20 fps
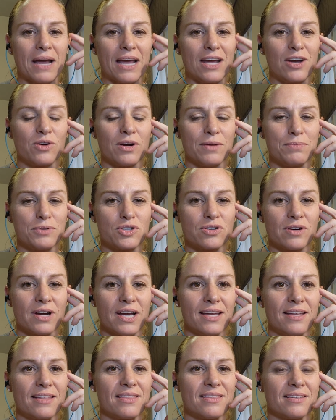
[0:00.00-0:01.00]
grip
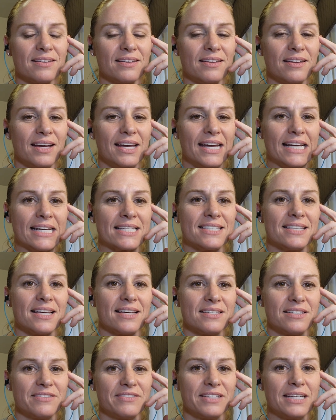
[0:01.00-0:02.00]
strength
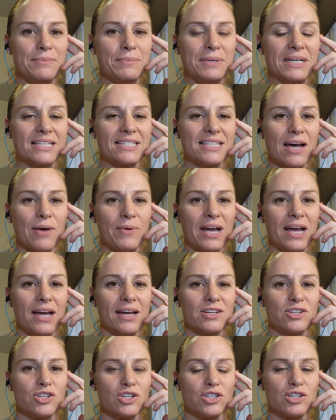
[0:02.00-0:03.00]
excessively because that way I
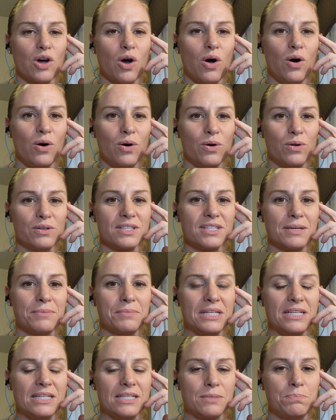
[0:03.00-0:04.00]
can just hold some of
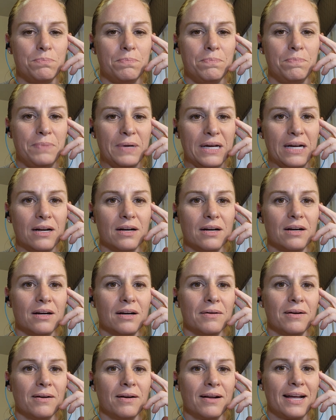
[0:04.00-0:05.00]
these
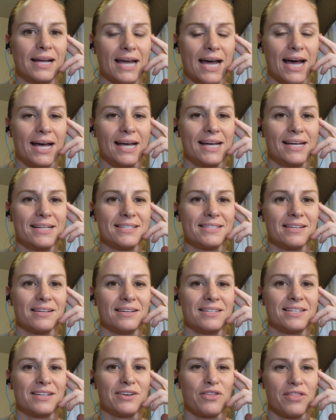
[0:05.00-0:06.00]
bigger guys
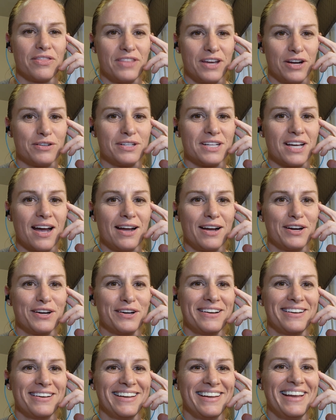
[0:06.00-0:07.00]
until they're
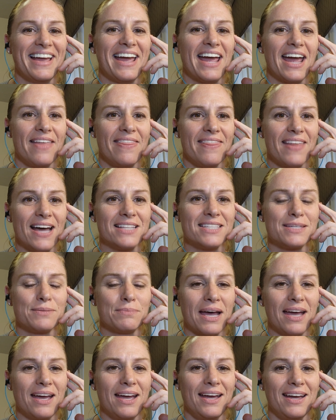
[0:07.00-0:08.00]
tired. And that's
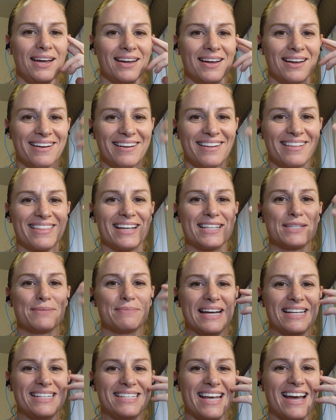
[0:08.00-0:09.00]
my
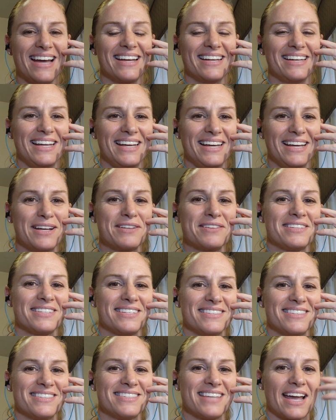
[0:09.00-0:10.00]
technique,
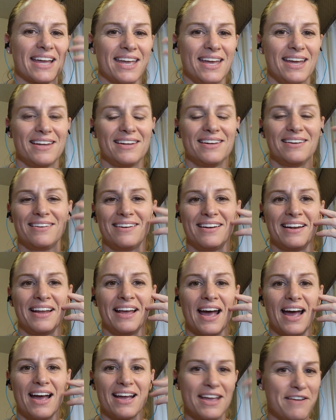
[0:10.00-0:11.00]
since I can't
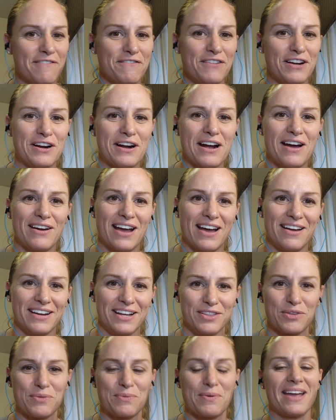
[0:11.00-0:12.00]
figure out how to
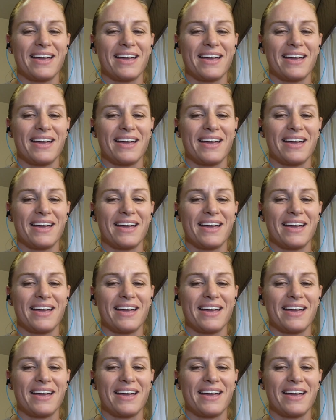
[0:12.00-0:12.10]
get the right